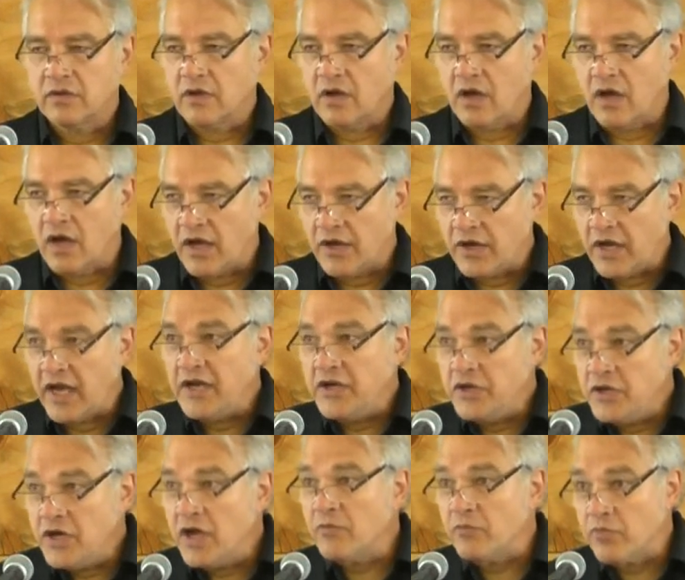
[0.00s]
on a
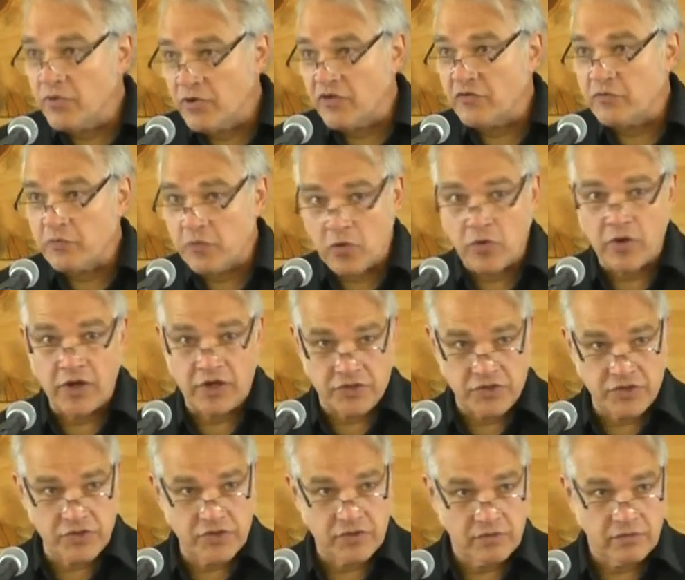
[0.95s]
number of
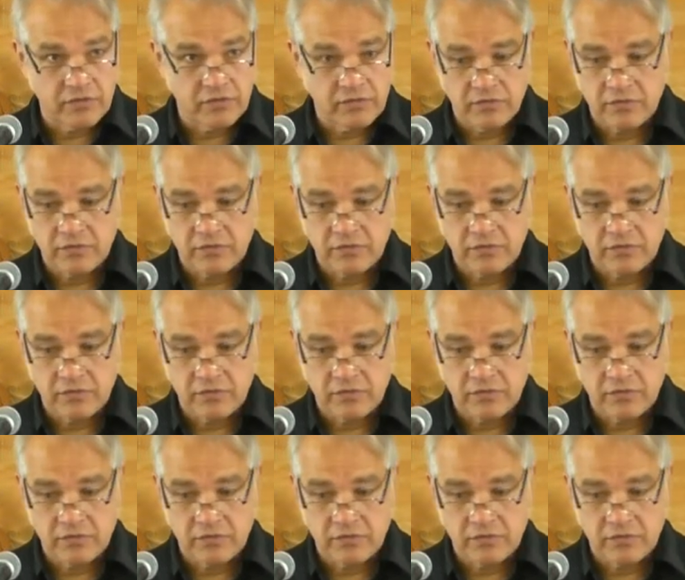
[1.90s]
points.